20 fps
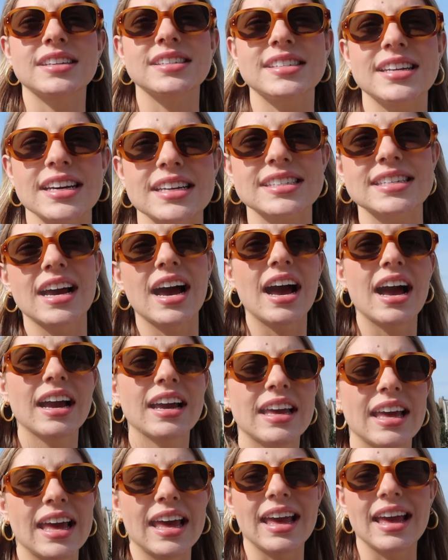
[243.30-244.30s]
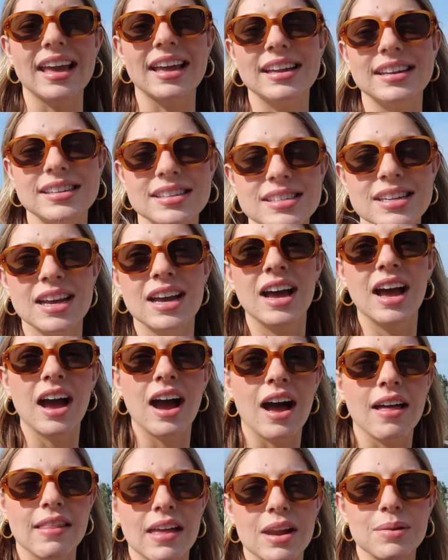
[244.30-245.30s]
on TikTok, and
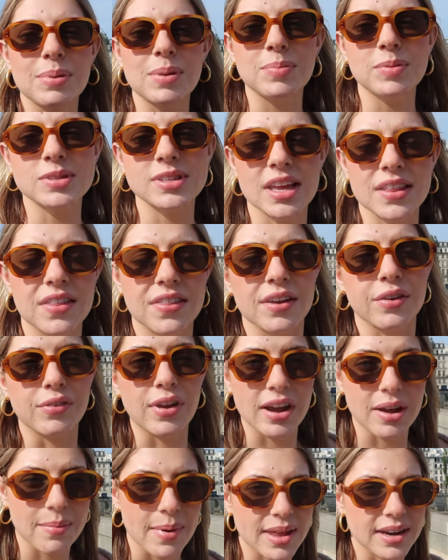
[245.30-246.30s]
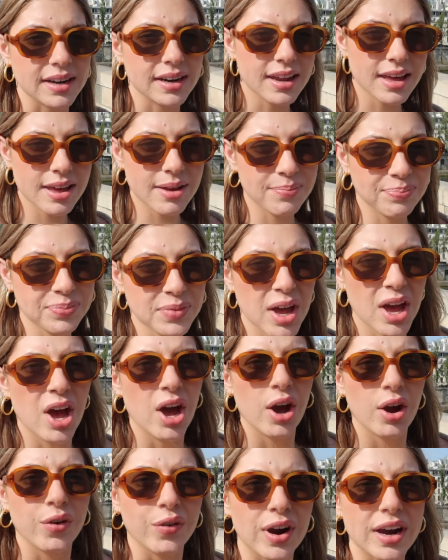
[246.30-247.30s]
a lot of people said that they recommended it.
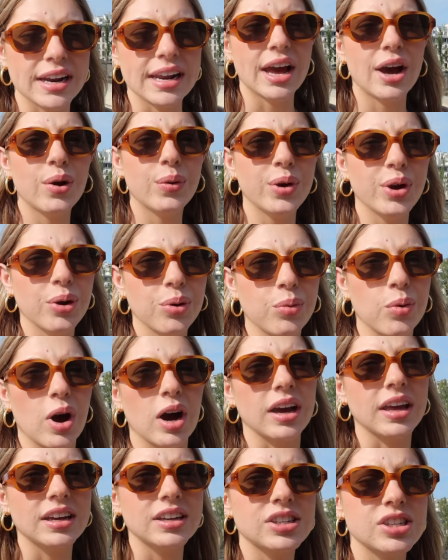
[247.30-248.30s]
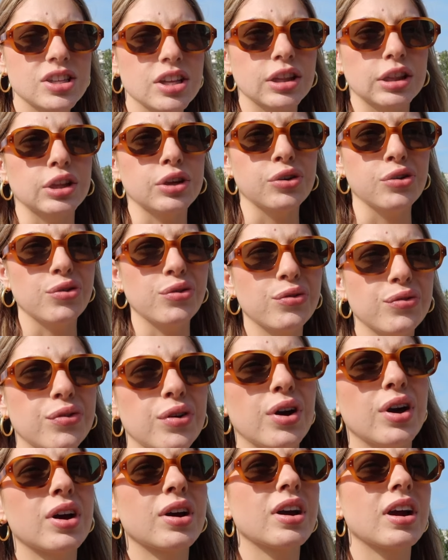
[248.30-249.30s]
Right now we are walking to the Louvre.
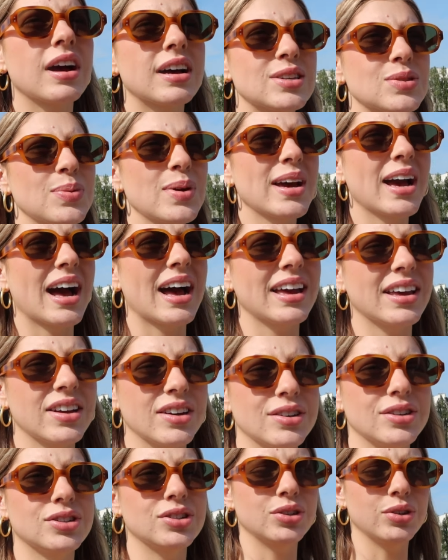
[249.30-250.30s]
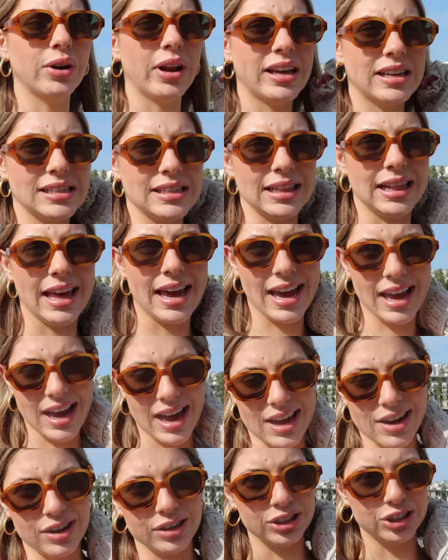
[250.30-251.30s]
Because we got here 2 days
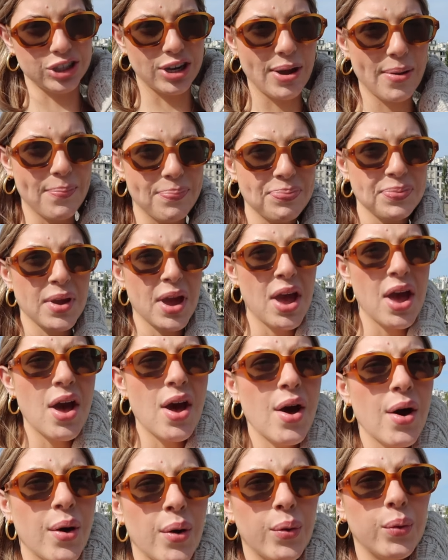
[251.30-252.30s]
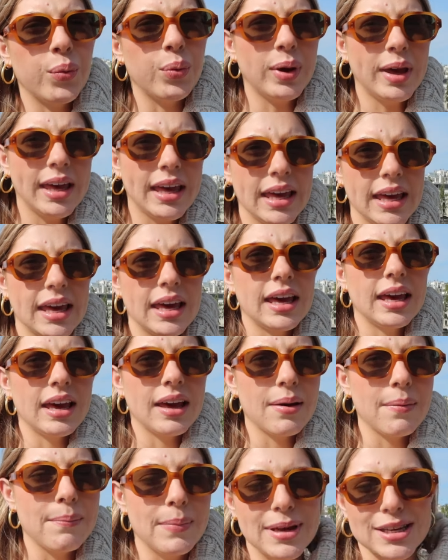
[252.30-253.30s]
late on our trip,
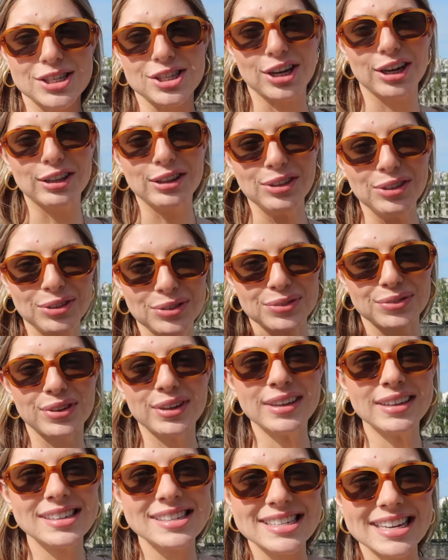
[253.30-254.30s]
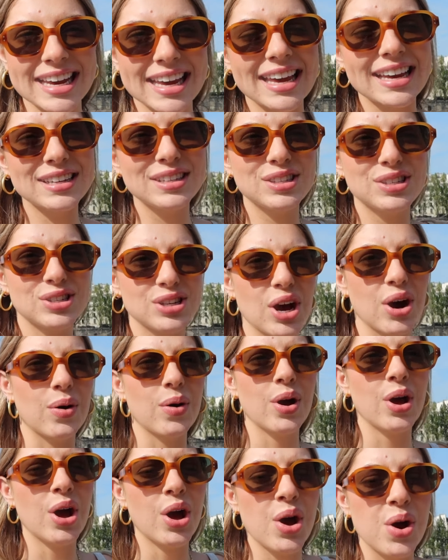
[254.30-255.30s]
we missed our Louvre tickets, so
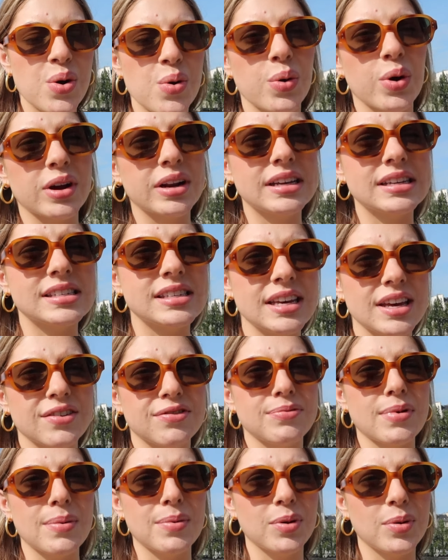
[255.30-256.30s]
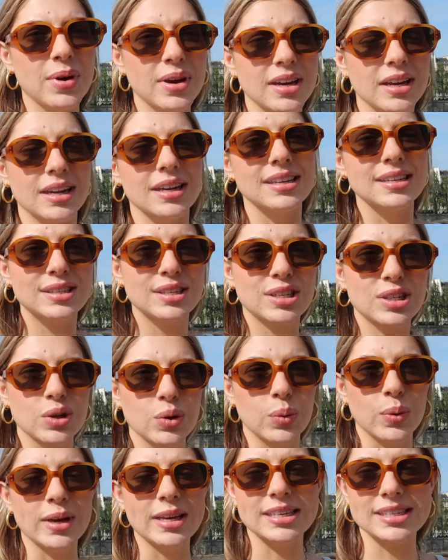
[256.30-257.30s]
we're gonna see if maybe we could
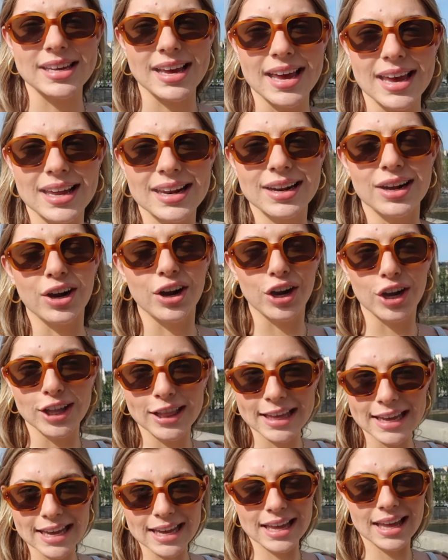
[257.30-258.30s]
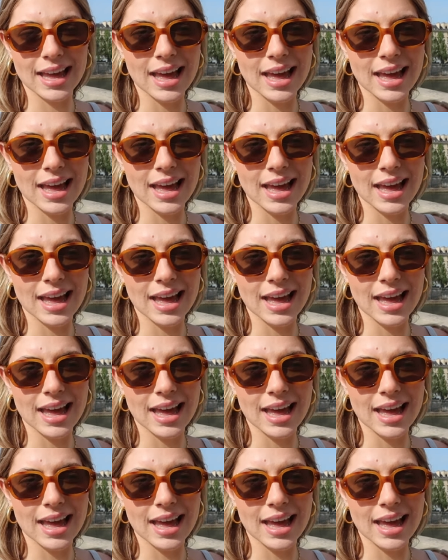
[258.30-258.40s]
squeeze in early.